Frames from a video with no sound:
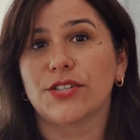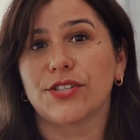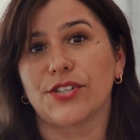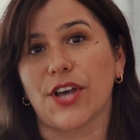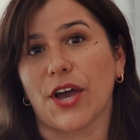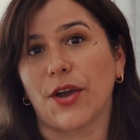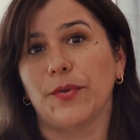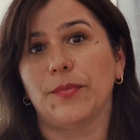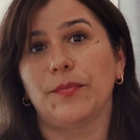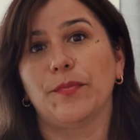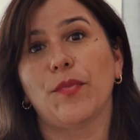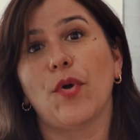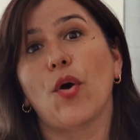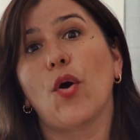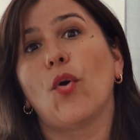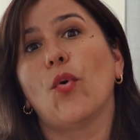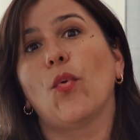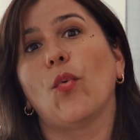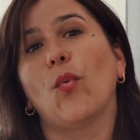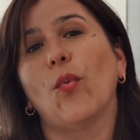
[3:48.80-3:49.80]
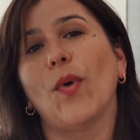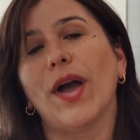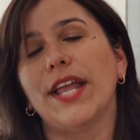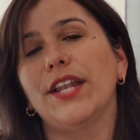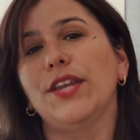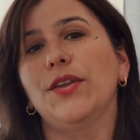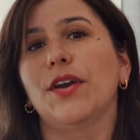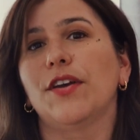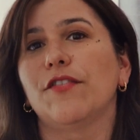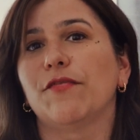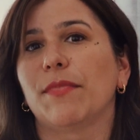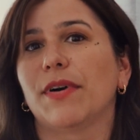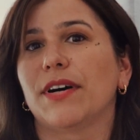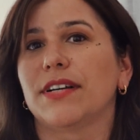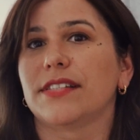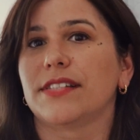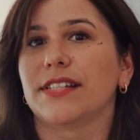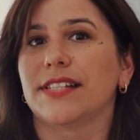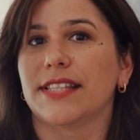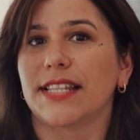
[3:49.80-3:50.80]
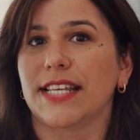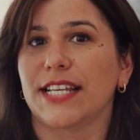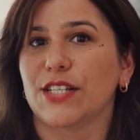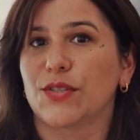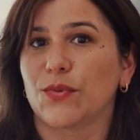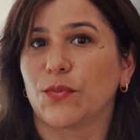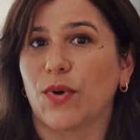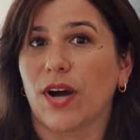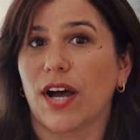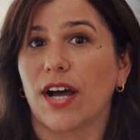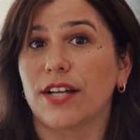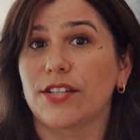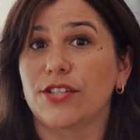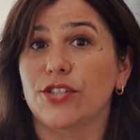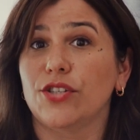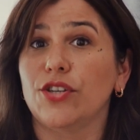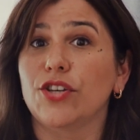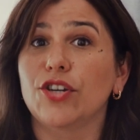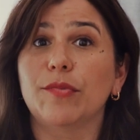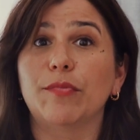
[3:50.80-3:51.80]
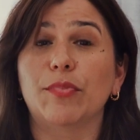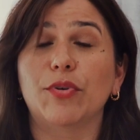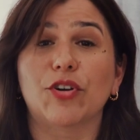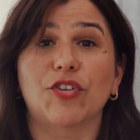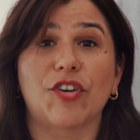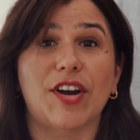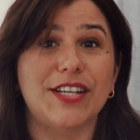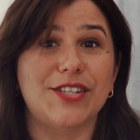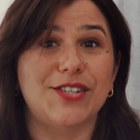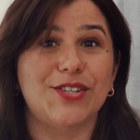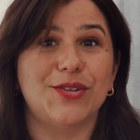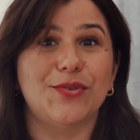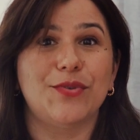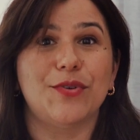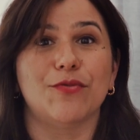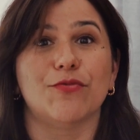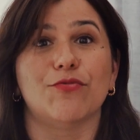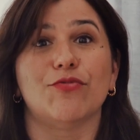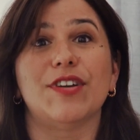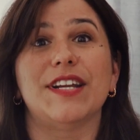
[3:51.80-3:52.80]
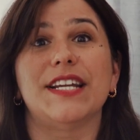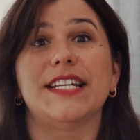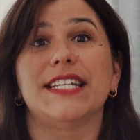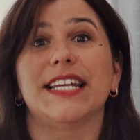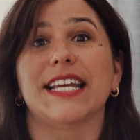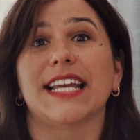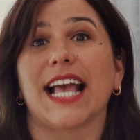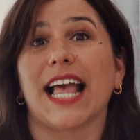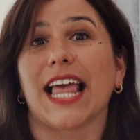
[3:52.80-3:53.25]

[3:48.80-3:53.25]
So when you have mastered these words, you can progress to reading